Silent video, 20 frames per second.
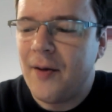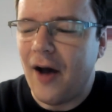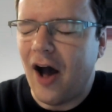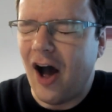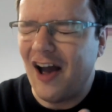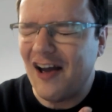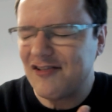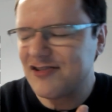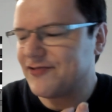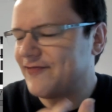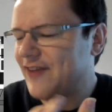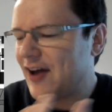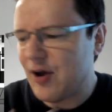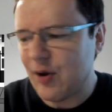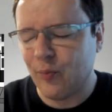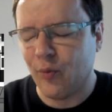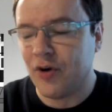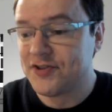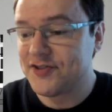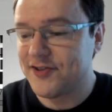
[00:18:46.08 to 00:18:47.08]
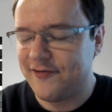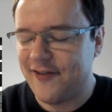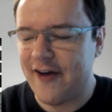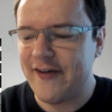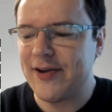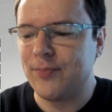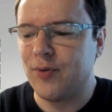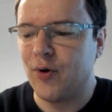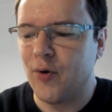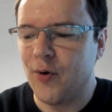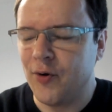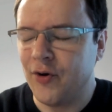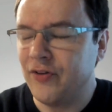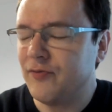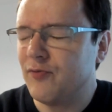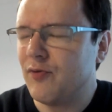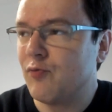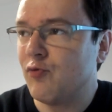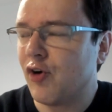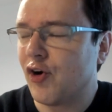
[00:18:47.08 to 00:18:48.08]
It was a very
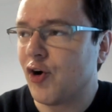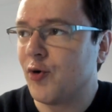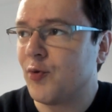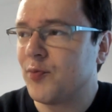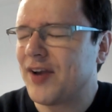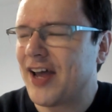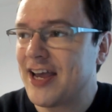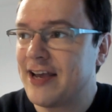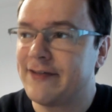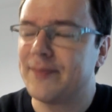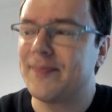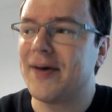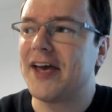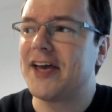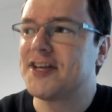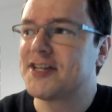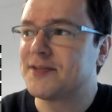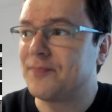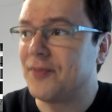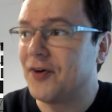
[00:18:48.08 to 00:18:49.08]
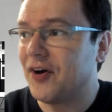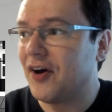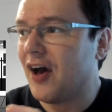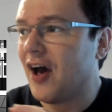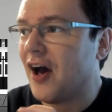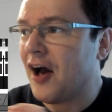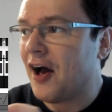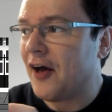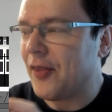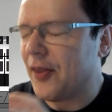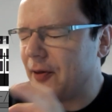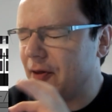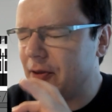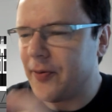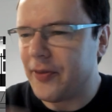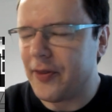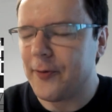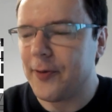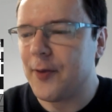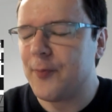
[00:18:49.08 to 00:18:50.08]
important Royal Navy base, but
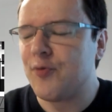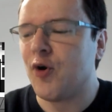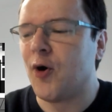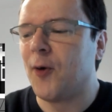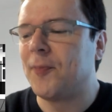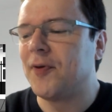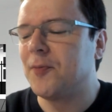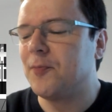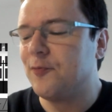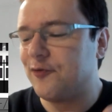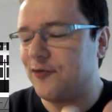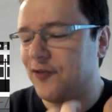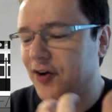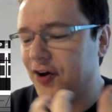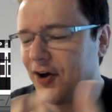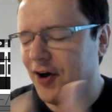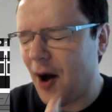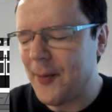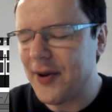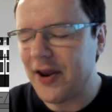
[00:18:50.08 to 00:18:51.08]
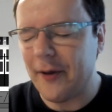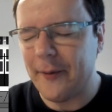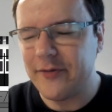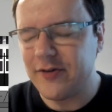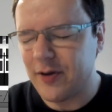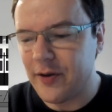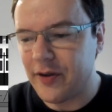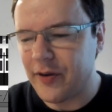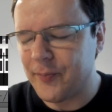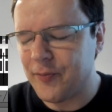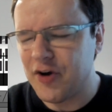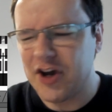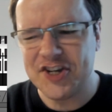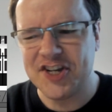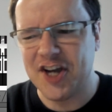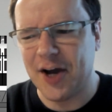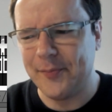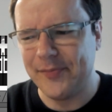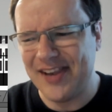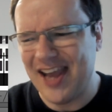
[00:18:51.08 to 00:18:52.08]
the problem for, I mean, the British
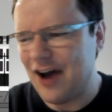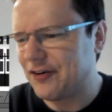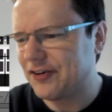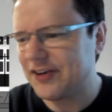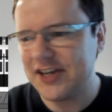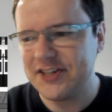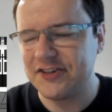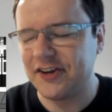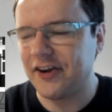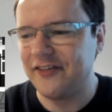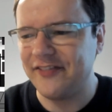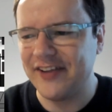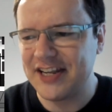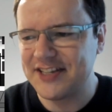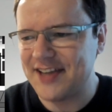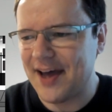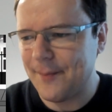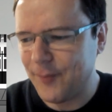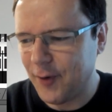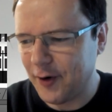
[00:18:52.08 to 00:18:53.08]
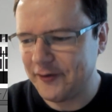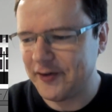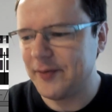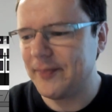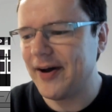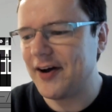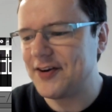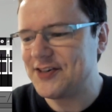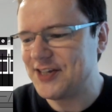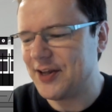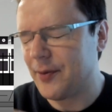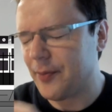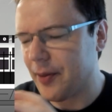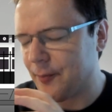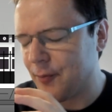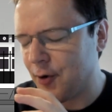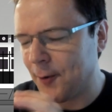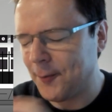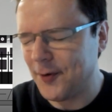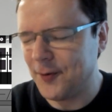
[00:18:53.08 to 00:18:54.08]
government nowadays, I don't think, is that bothered about it. The
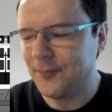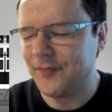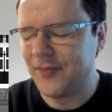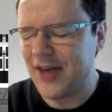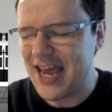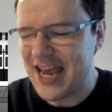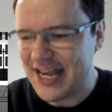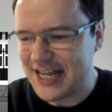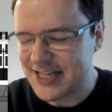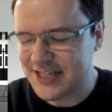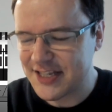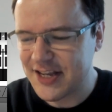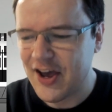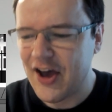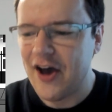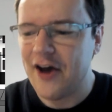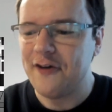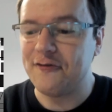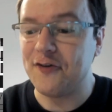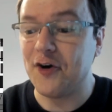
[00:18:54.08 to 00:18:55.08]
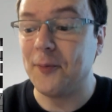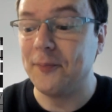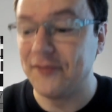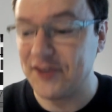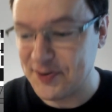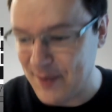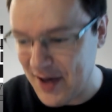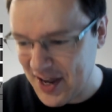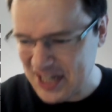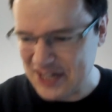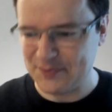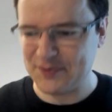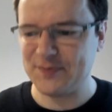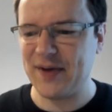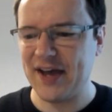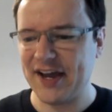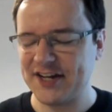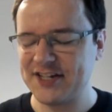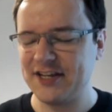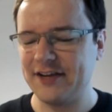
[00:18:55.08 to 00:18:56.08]
problem is, from the Spanish
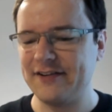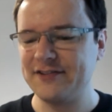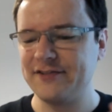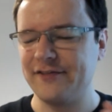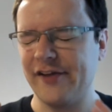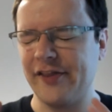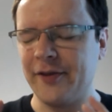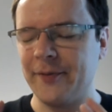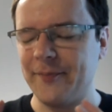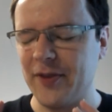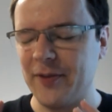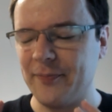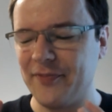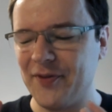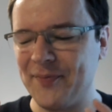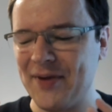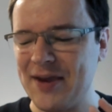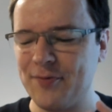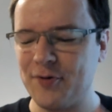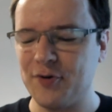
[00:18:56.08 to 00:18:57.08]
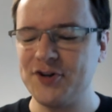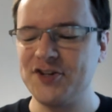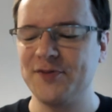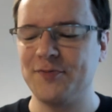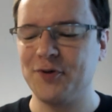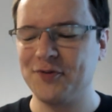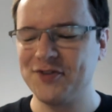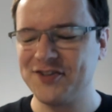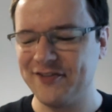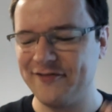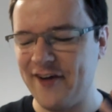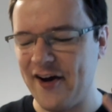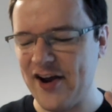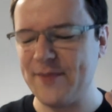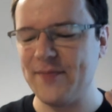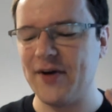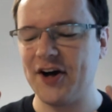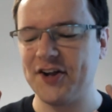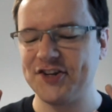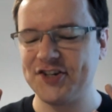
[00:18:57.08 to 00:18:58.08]
perspective, is that the people in Gibraltar very
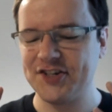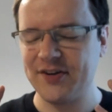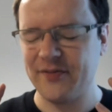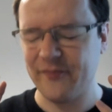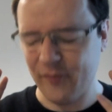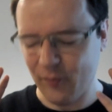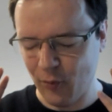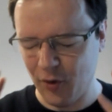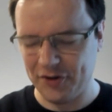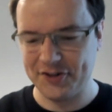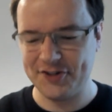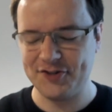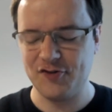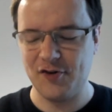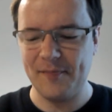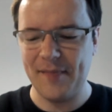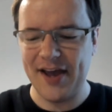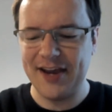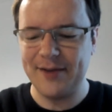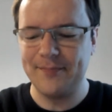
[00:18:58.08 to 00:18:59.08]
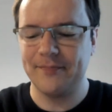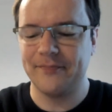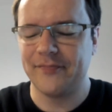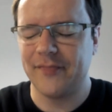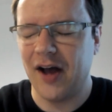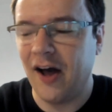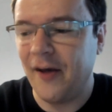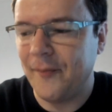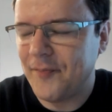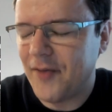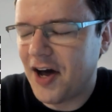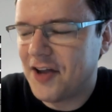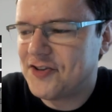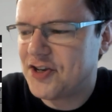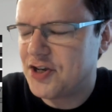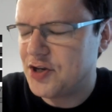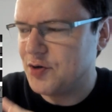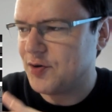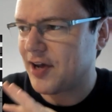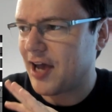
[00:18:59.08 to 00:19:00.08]
much want to remain under
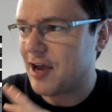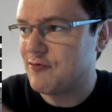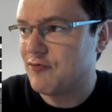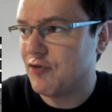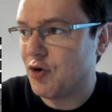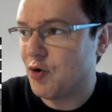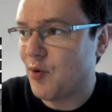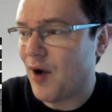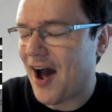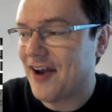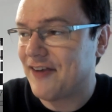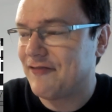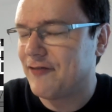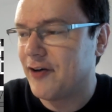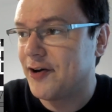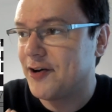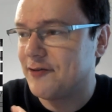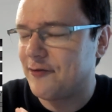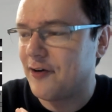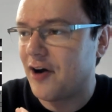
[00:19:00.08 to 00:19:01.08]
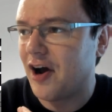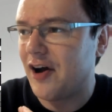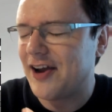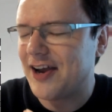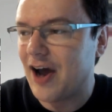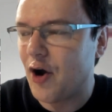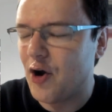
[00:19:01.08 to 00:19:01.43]
UK rule and vote for it